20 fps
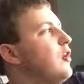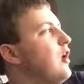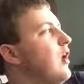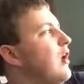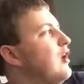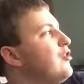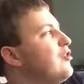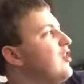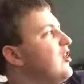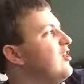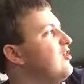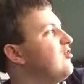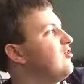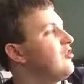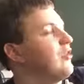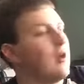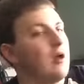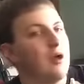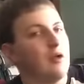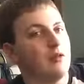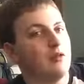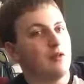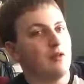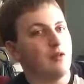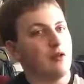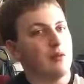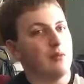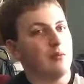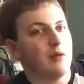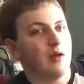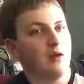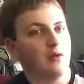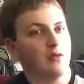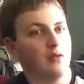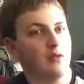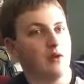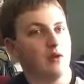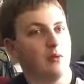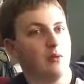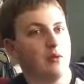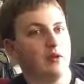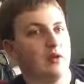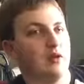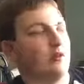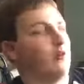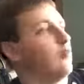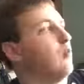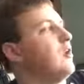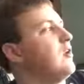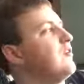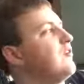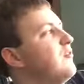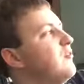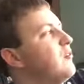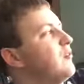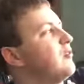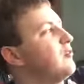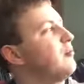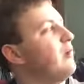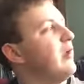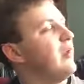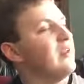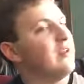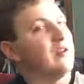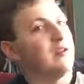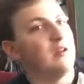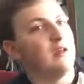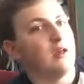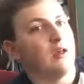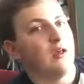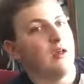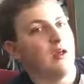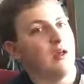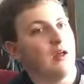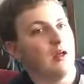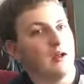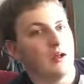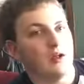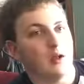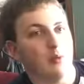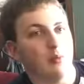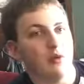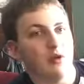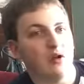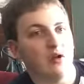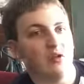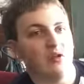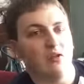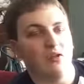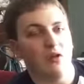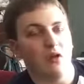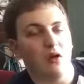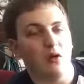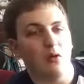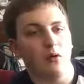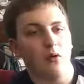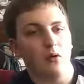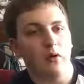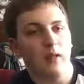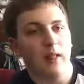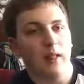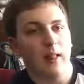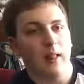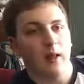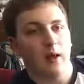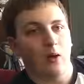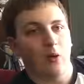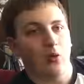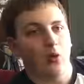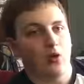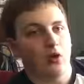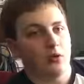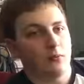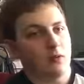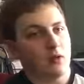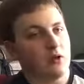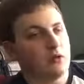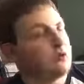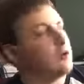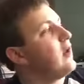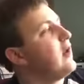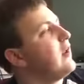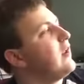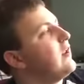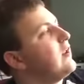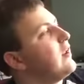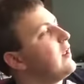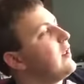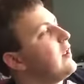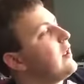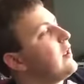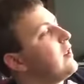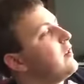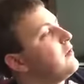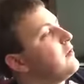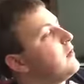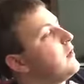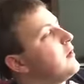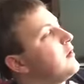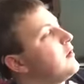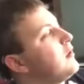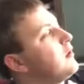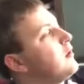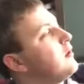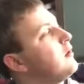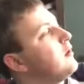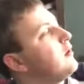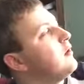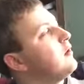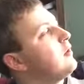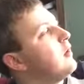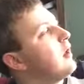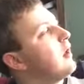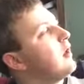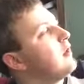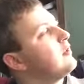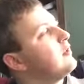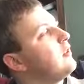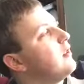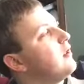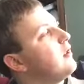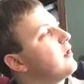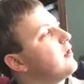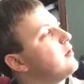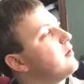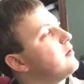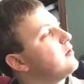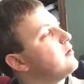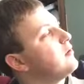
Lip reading: I changed the tuning pegs on here because one of them was bent and it got broken. So ordered them online and had to.